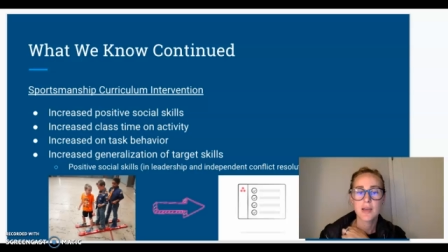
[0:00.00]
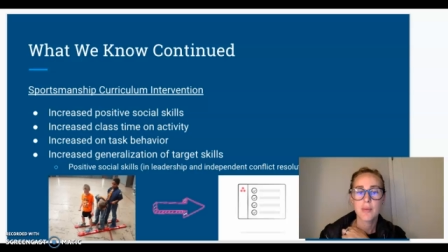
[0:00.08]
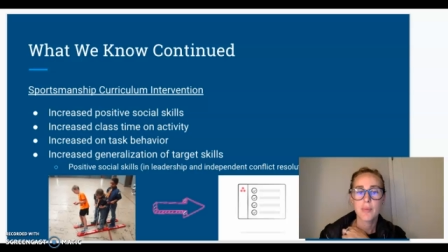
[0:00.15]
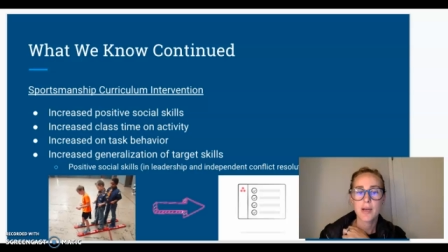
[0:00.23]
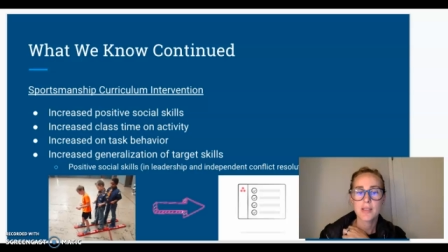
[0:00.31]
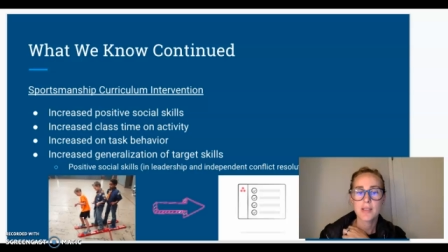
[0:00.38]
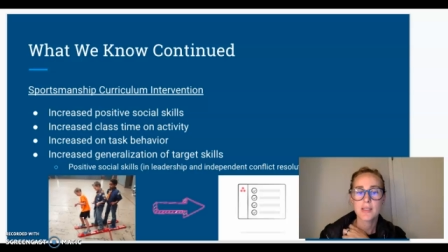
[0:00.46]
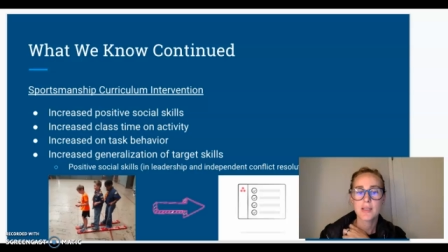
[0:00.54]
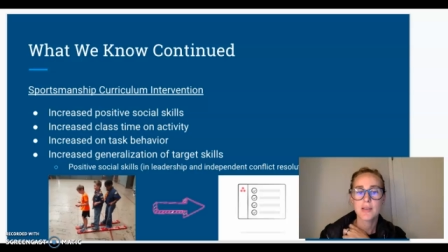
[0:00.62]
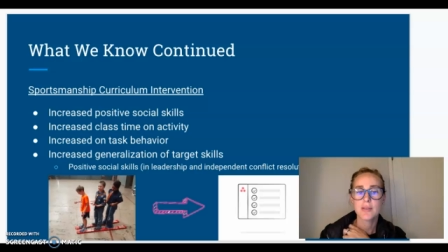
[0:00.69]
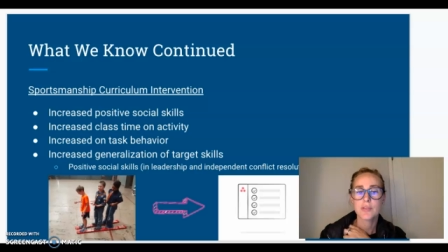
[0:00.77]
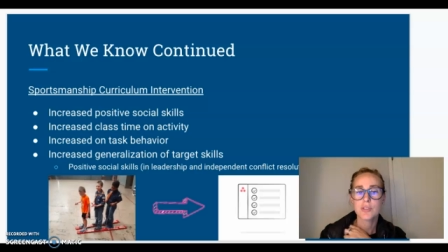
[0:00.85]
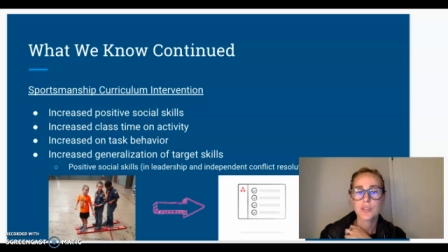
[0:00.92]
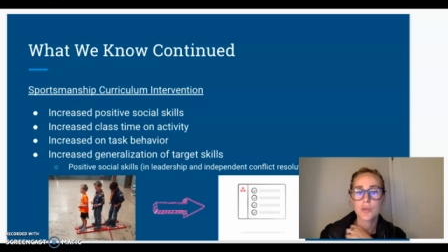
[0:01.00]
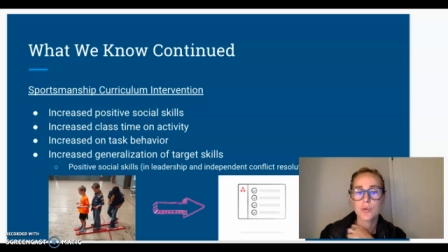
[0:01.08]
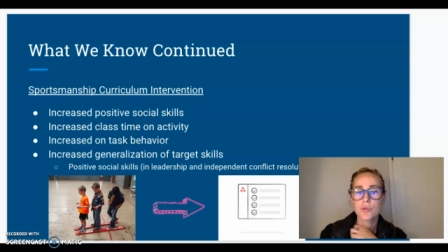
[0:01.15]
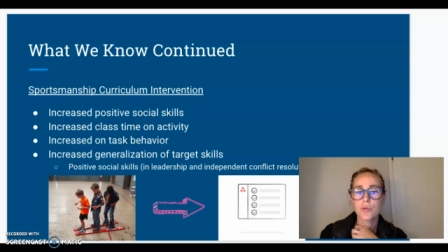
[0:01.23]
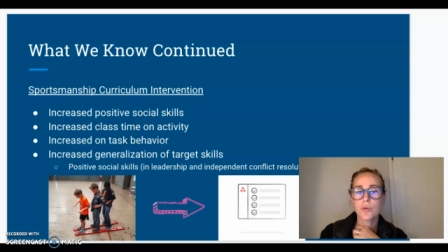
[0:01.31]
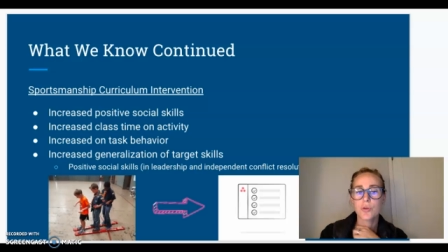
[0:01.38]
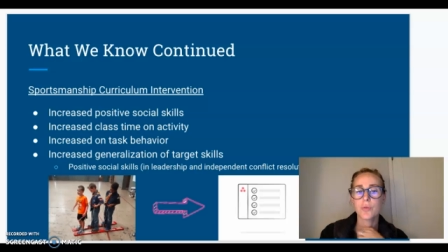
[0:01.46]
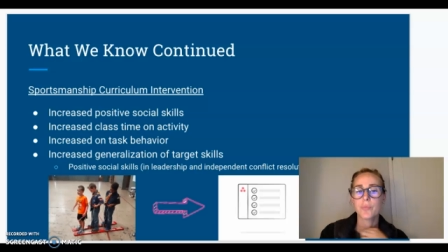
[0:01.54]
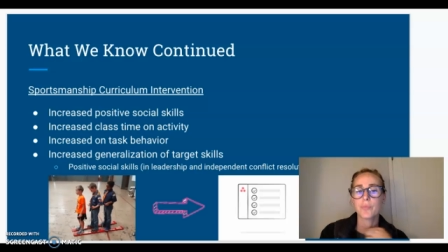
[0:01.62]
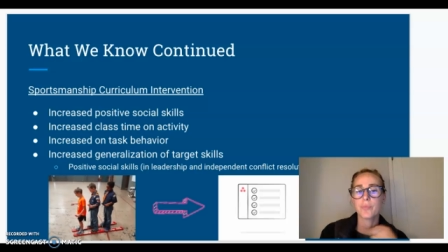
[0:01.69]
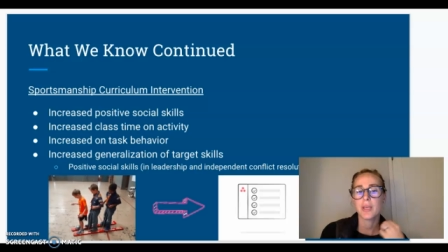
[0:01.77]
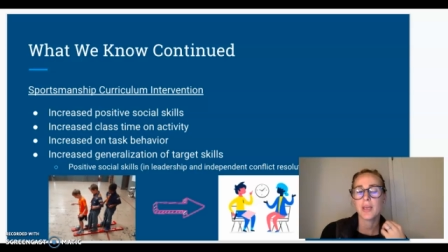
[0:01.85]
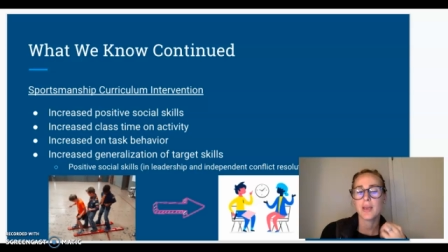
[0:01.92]
positive social
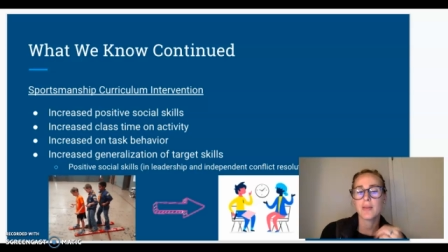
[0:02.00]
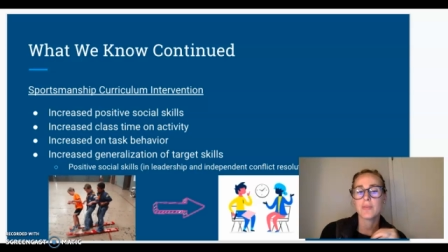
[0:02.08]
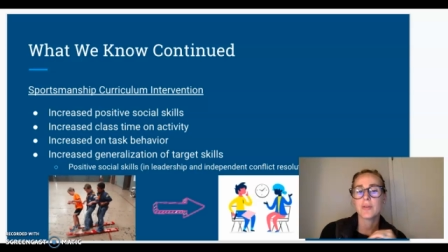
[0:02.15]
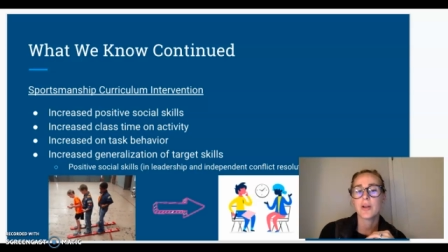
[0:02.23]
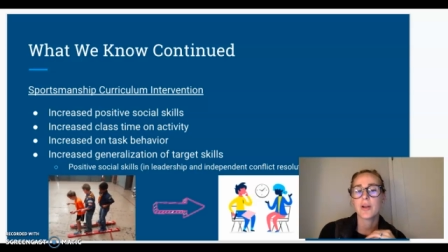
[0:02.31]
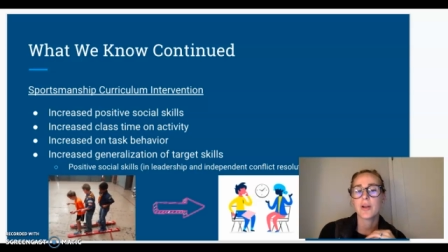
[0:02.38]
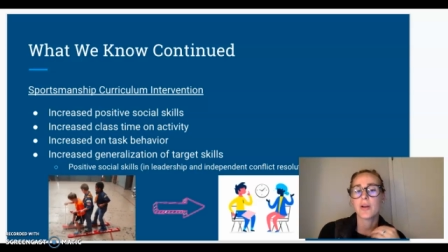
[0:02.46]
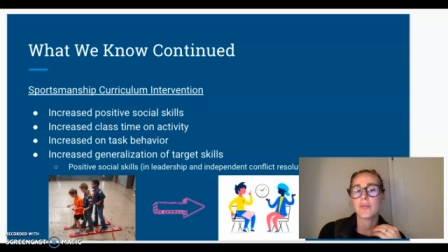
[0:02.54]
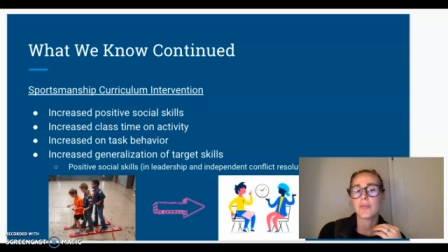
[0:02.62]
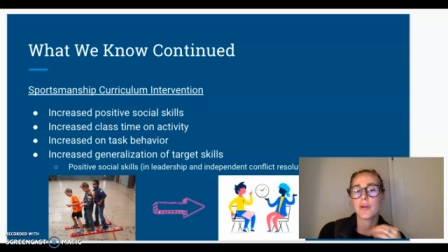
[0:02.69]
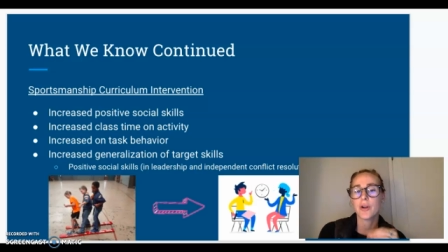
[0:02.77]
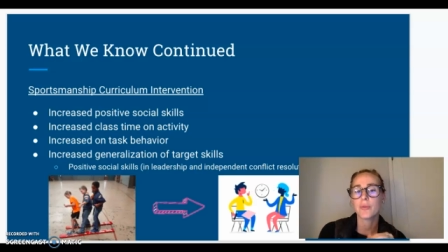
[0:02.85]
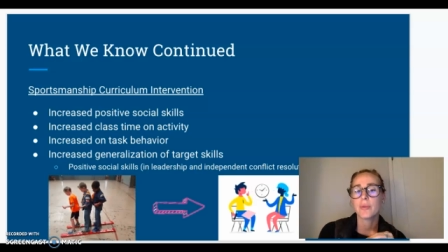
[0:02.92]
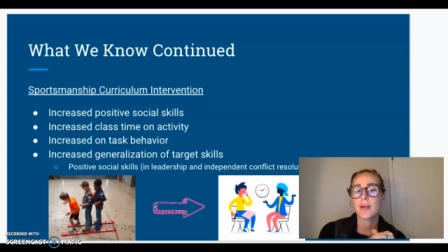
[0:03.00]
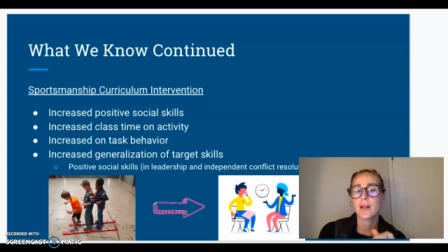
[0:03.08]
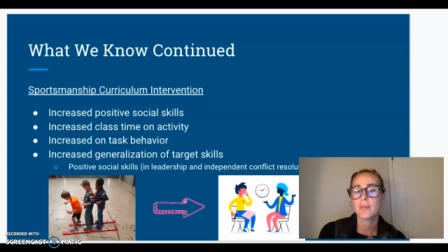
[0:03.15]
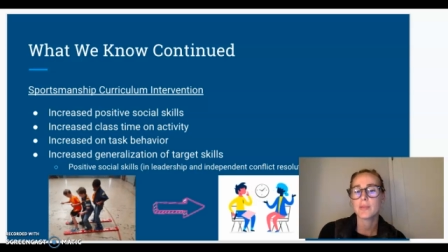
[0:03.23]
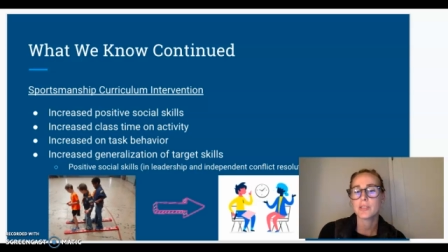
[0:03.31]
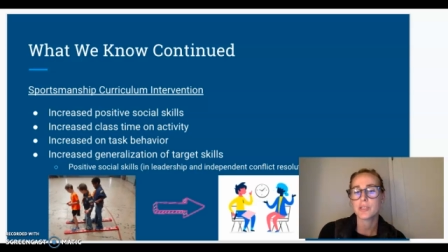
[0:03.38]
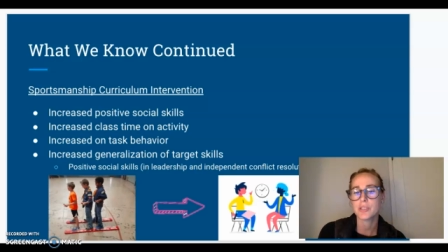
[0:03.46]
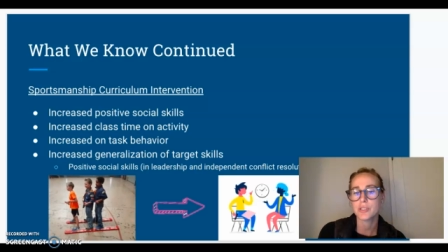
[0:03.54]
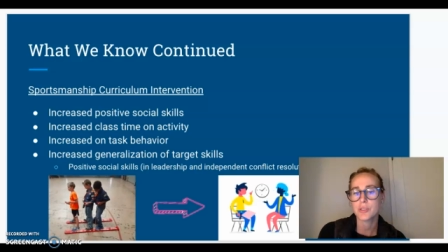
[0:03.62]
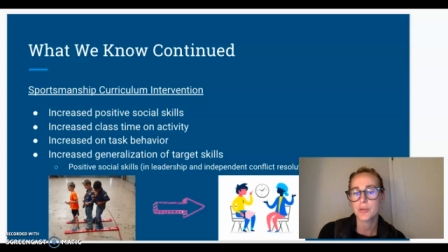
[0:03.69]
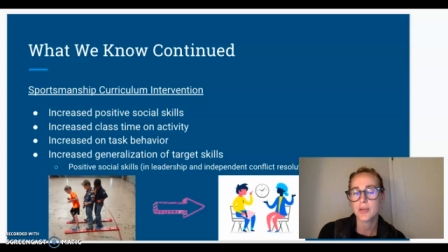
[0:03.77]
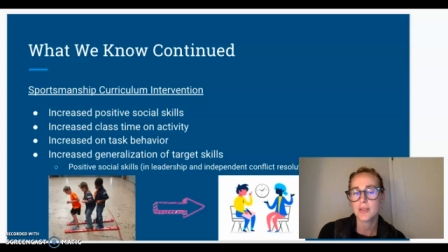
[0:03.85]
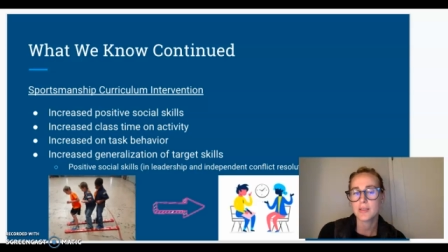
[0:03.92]
behavior of urban elementary
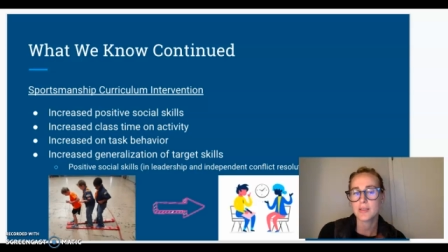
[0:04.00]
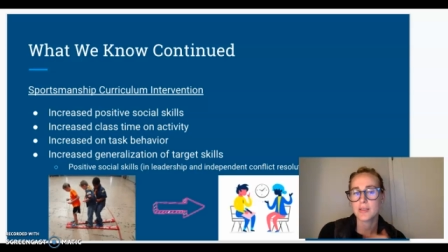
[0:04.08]
students.